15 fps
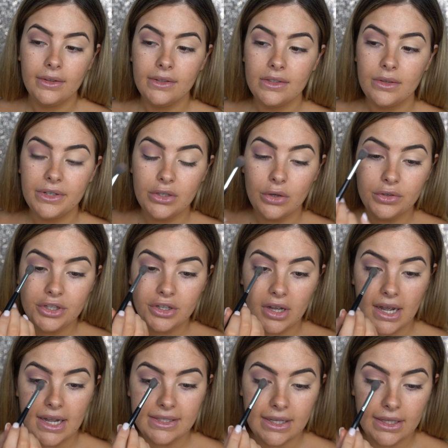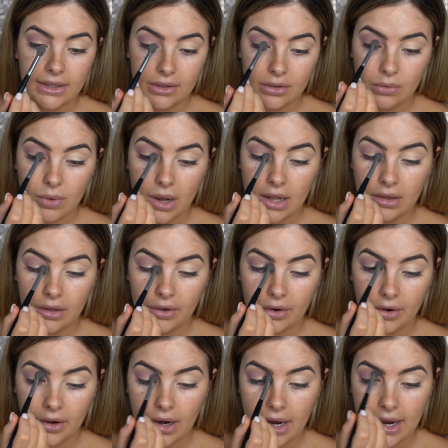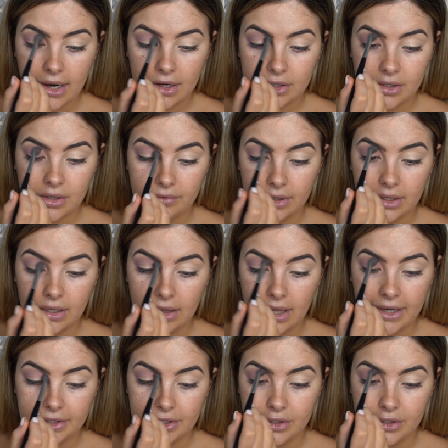So I told you guys a little while ago I actually really like